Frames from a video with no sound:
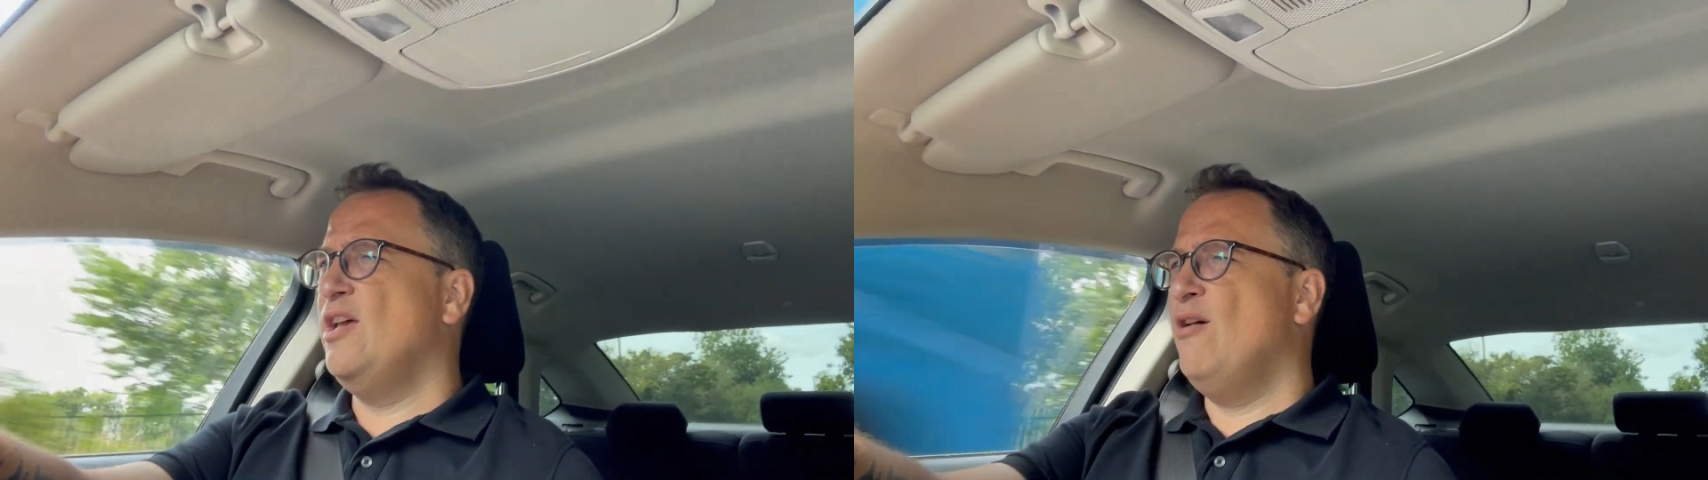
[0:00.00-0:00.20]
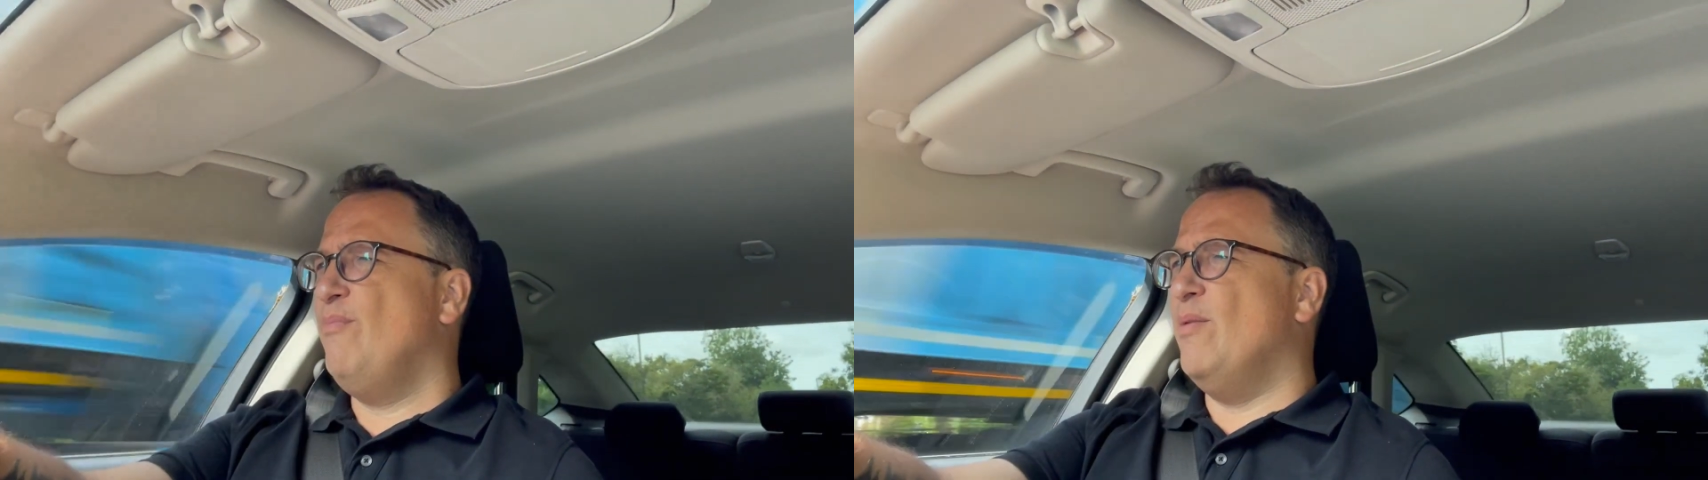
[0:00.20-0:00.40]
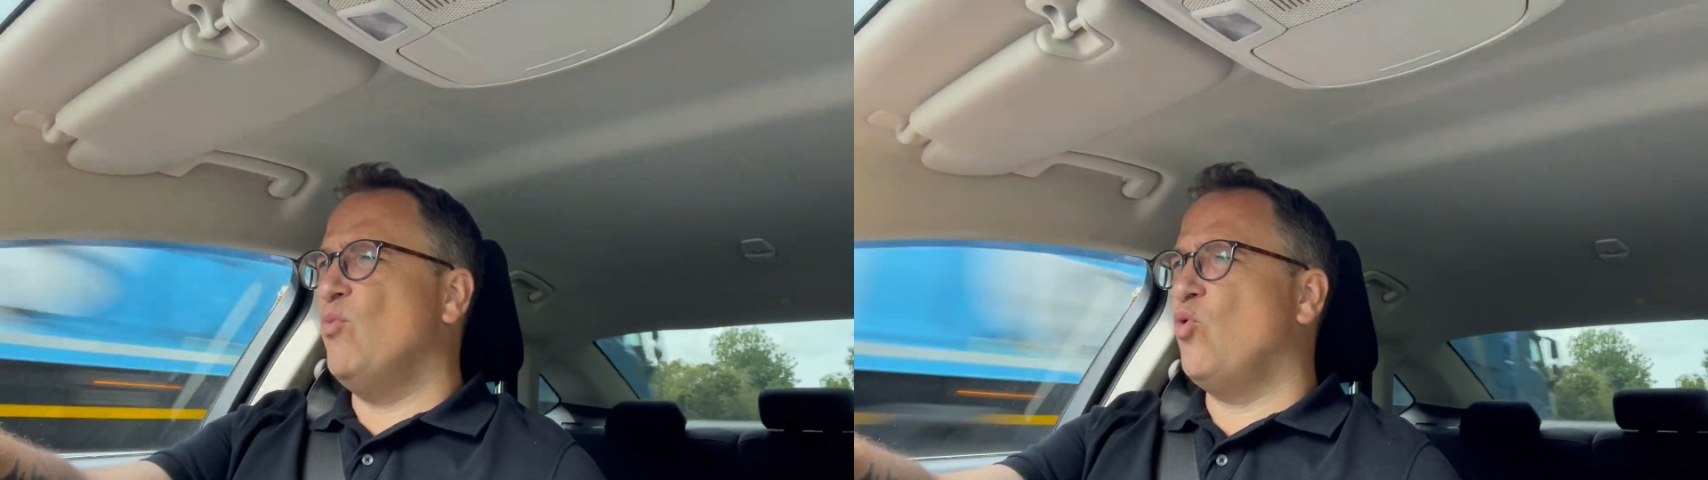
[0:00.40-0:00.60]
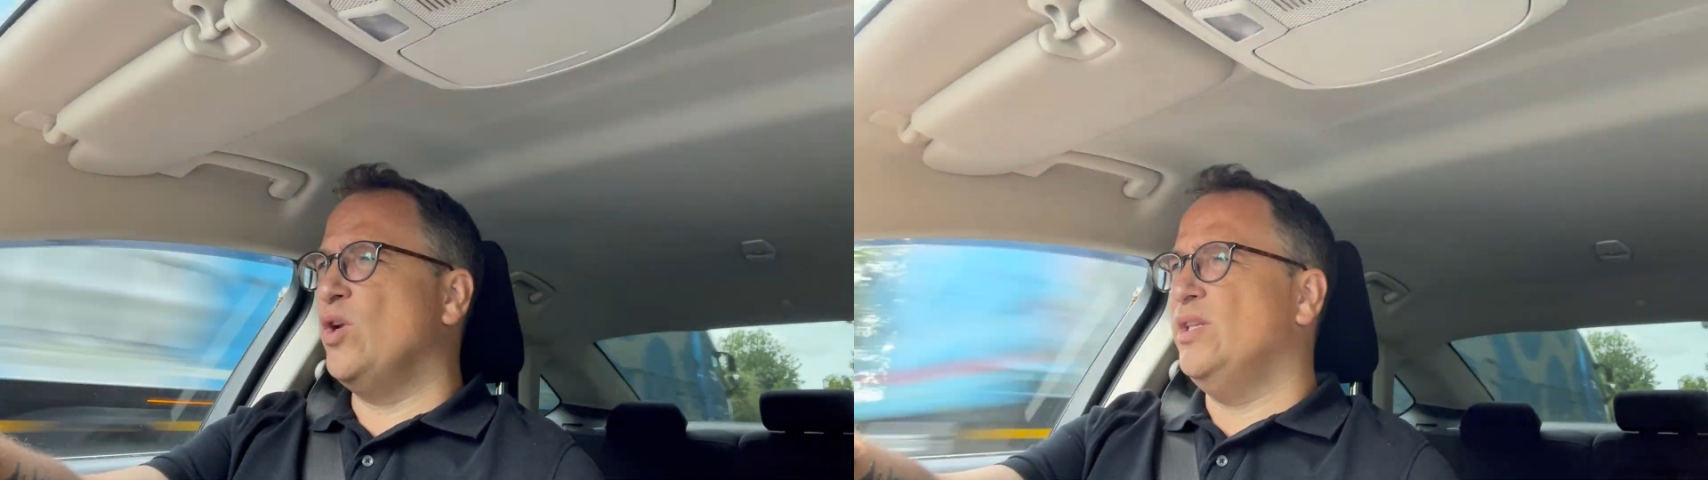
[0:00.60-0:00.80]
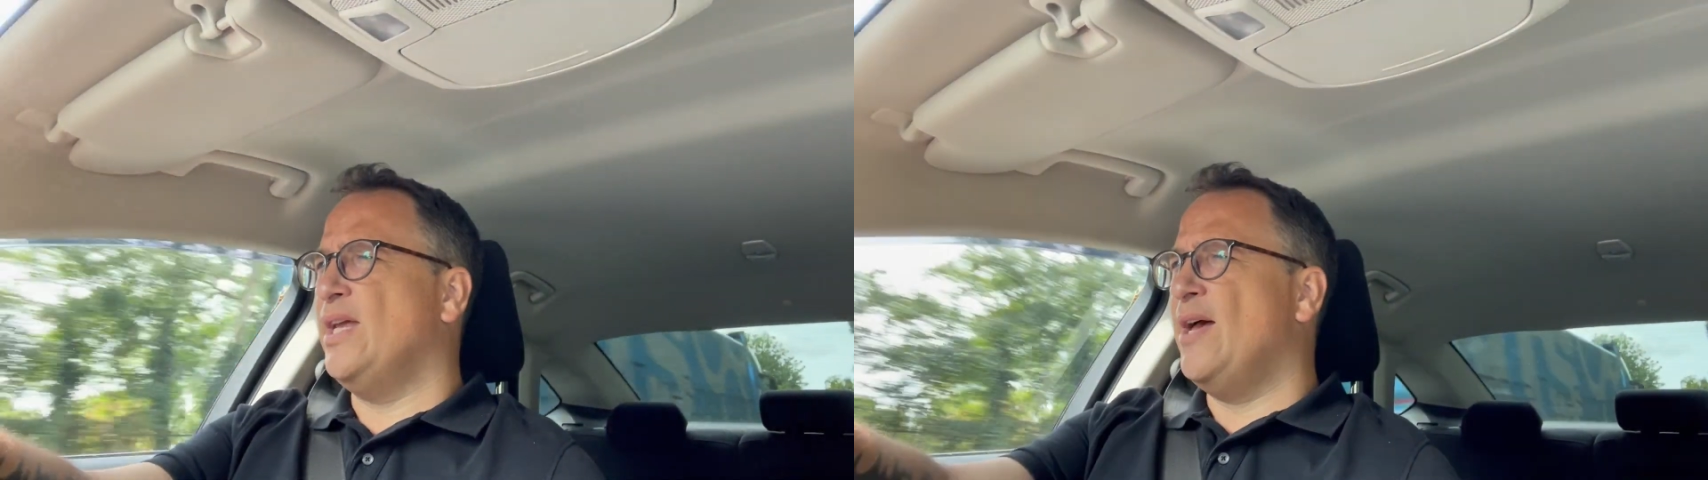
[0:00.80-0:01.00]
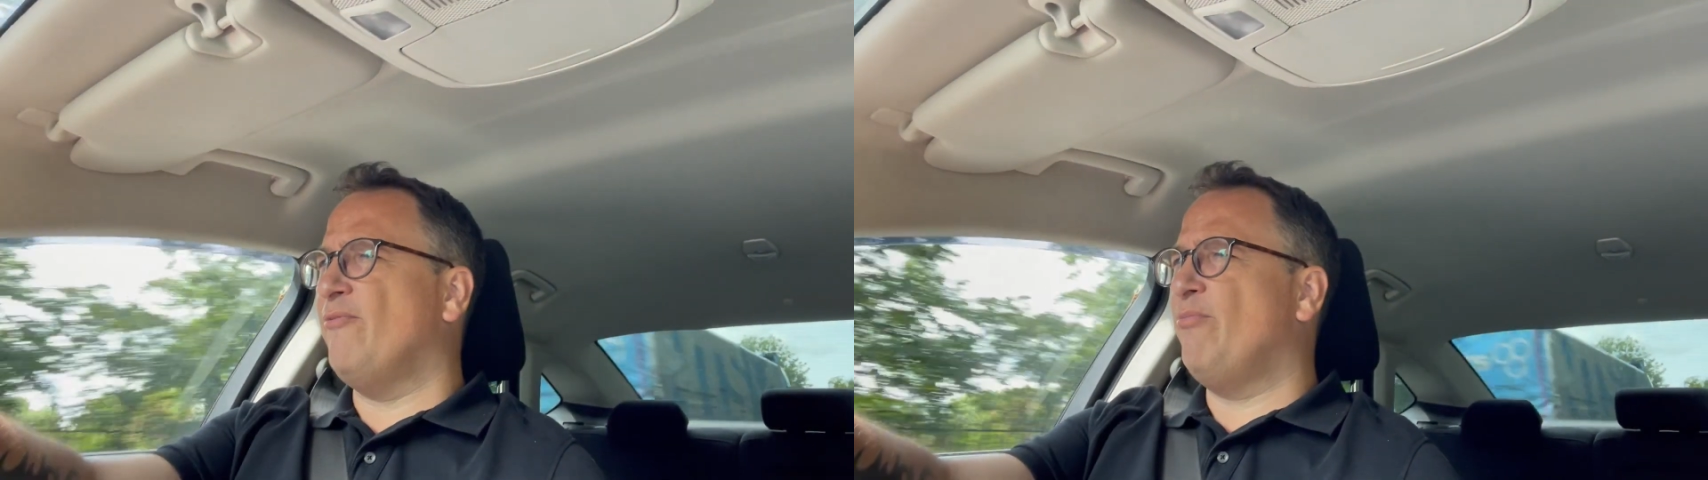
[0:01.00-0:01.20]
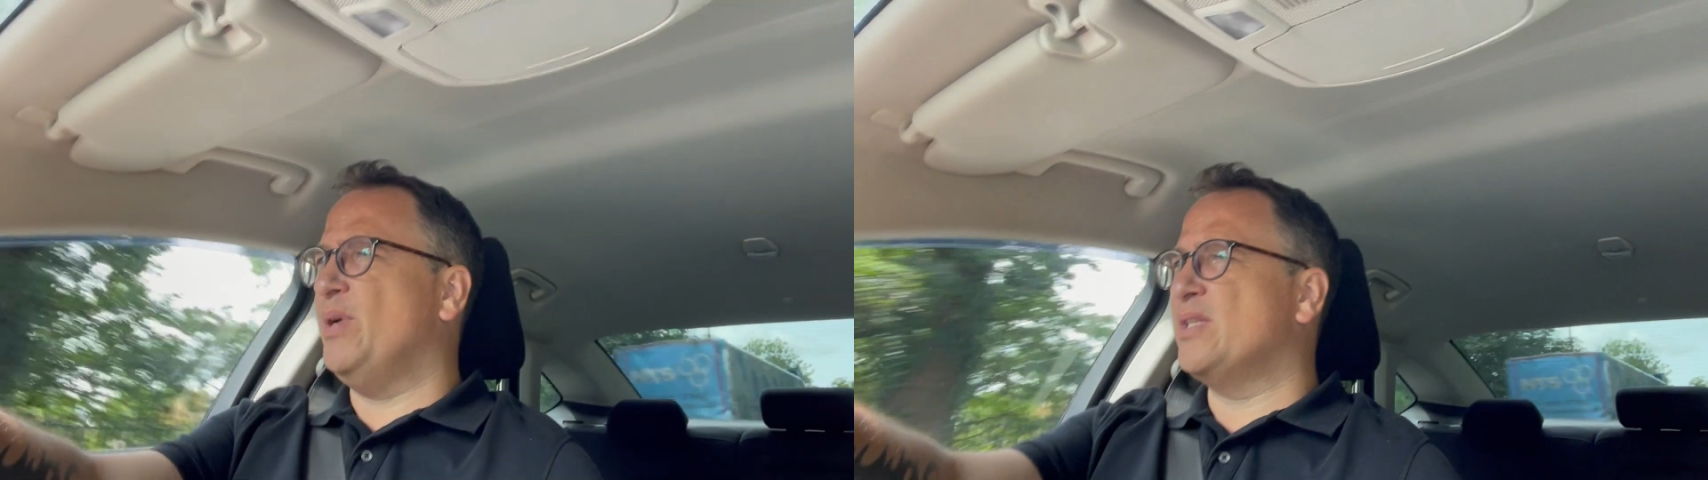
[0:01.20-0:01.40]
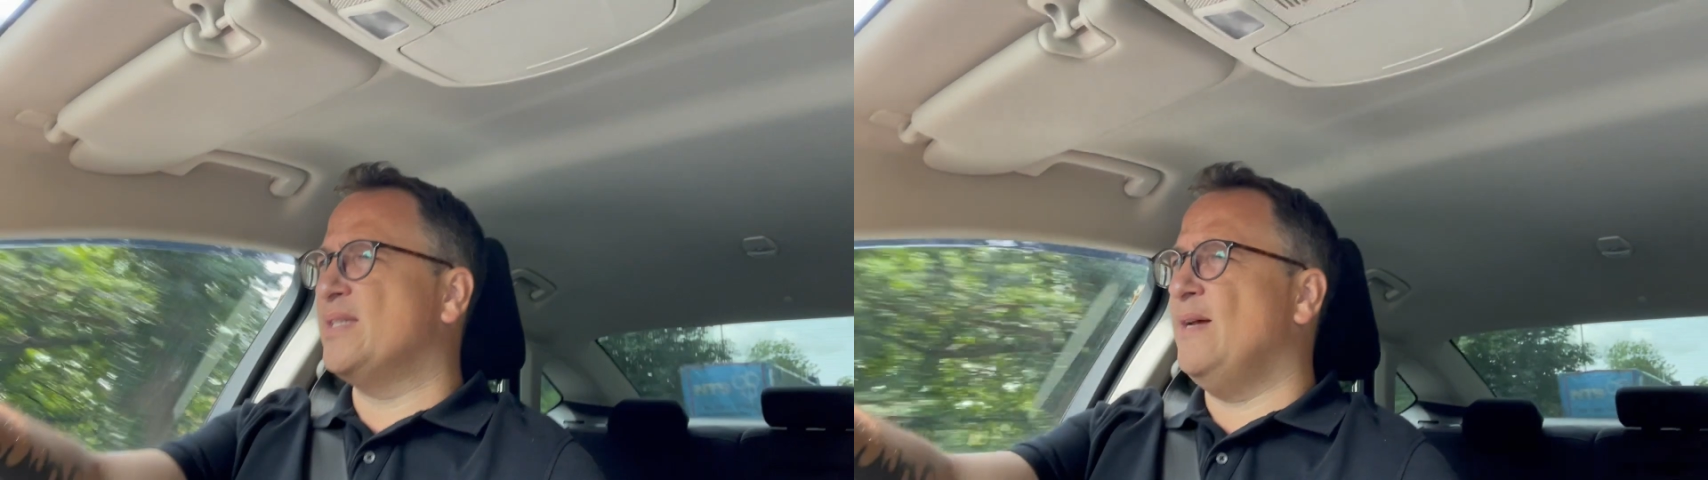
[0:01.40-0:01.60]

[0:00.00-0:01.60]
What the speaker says: a bit more in depth. But